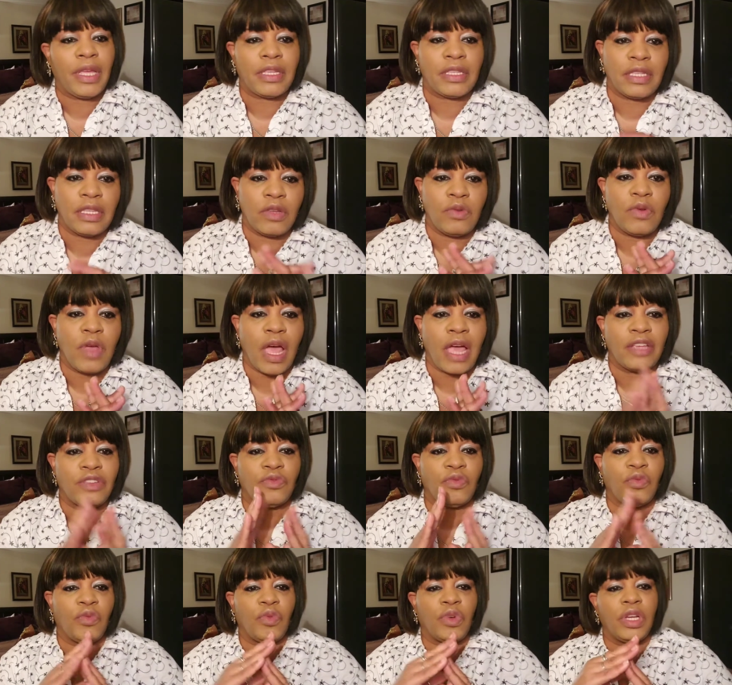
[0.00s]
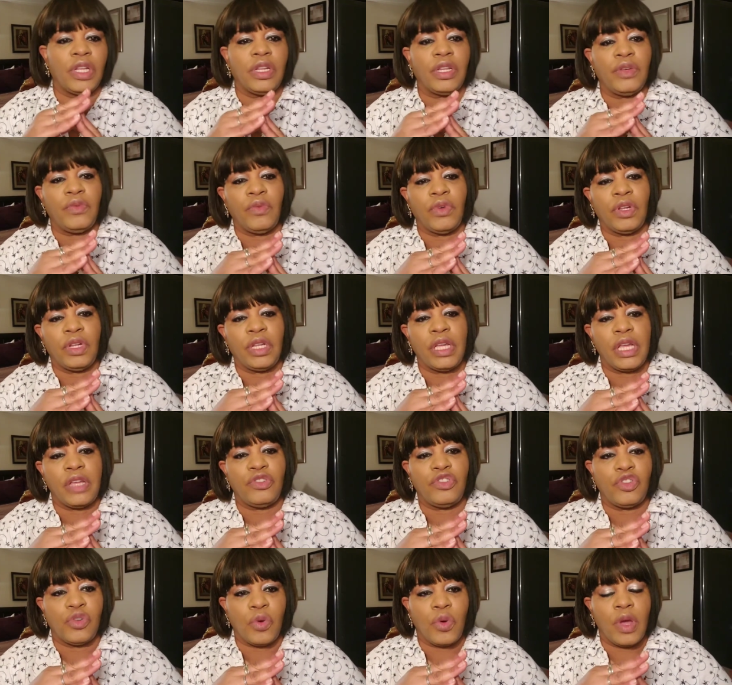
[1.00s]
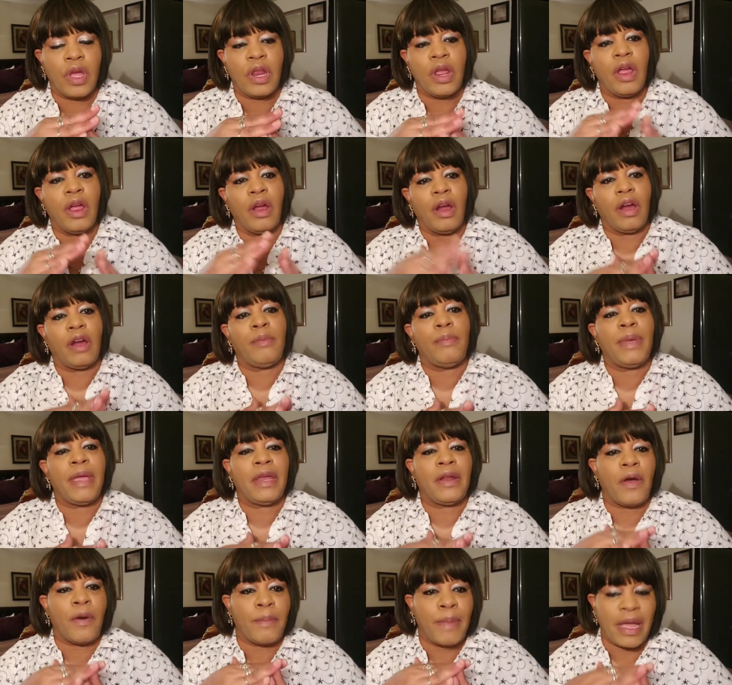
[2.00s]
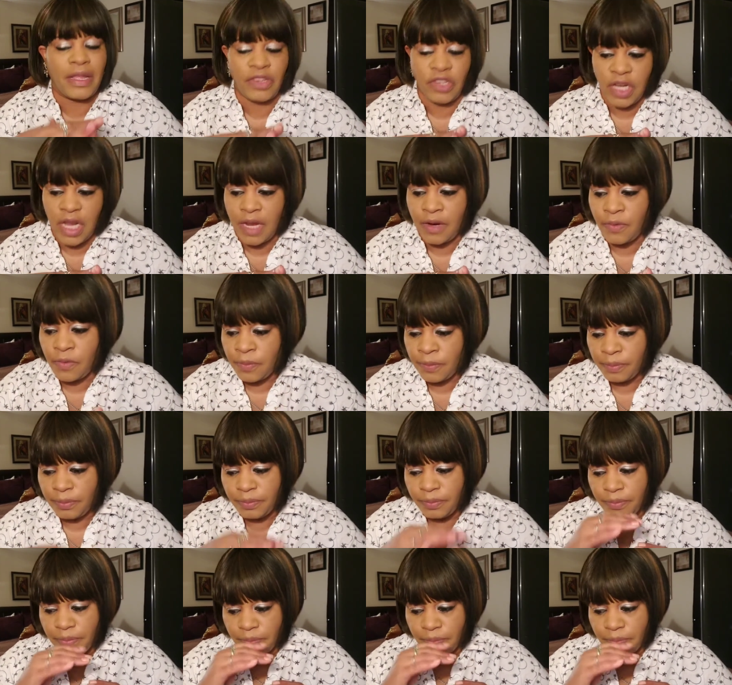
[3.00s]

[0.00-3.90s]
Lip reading: because you guys really enjoy her being on my channel.